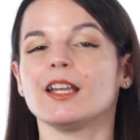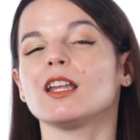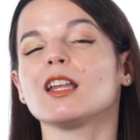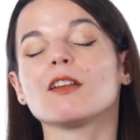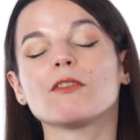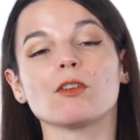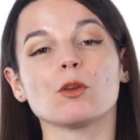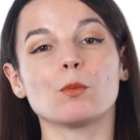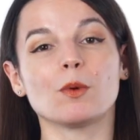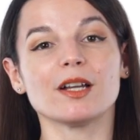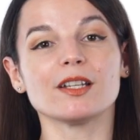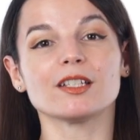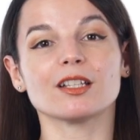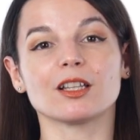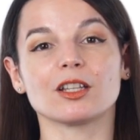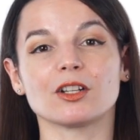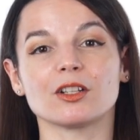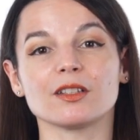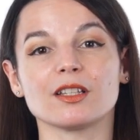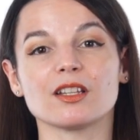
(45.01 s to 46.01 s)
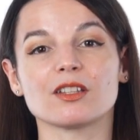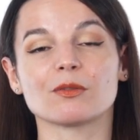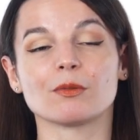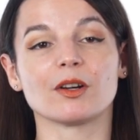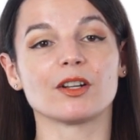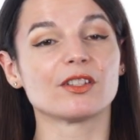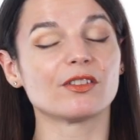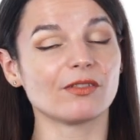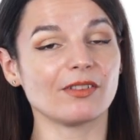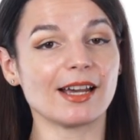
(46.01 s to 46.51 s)
If you want to learn these
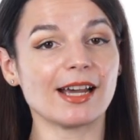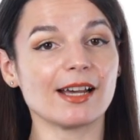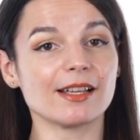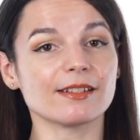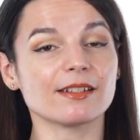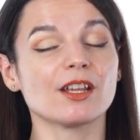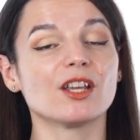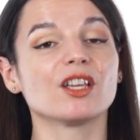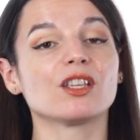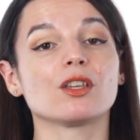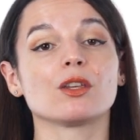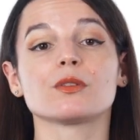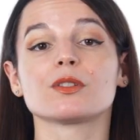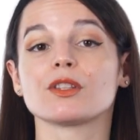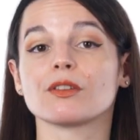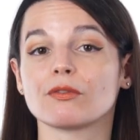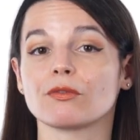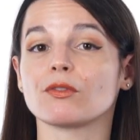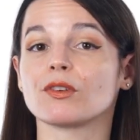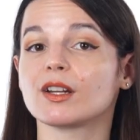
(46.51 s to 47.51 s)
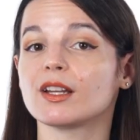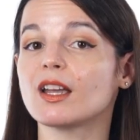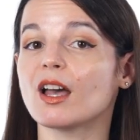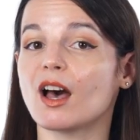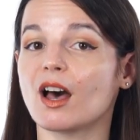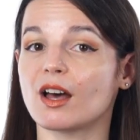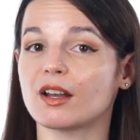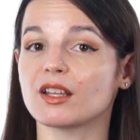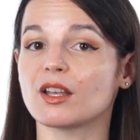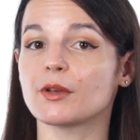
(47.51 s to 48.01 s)
words fast, use the free
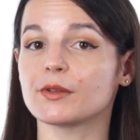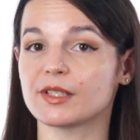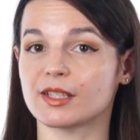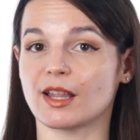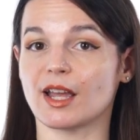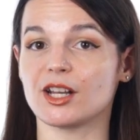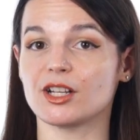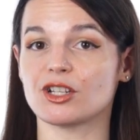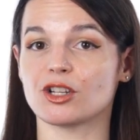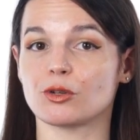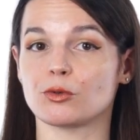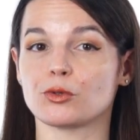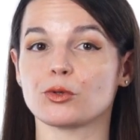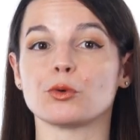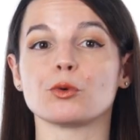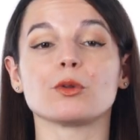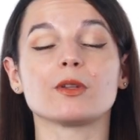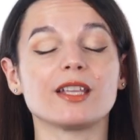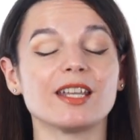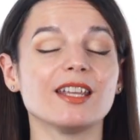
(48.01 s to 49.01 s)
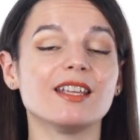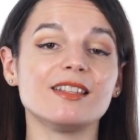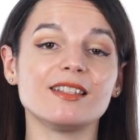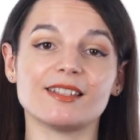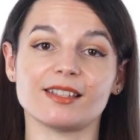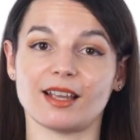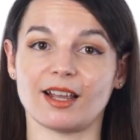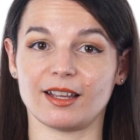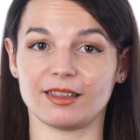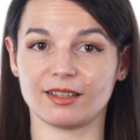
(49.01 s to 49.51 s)
audio slideshow tool
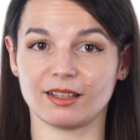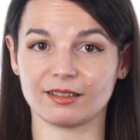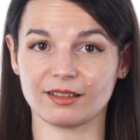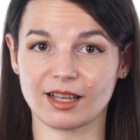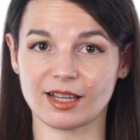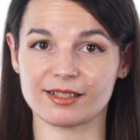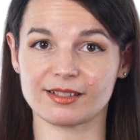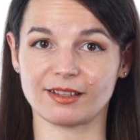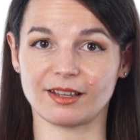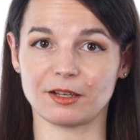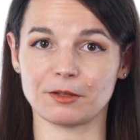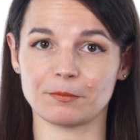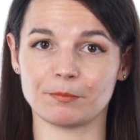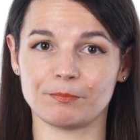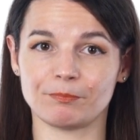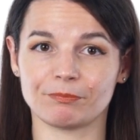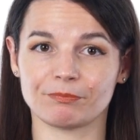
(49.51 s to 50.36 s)
inside the lesson.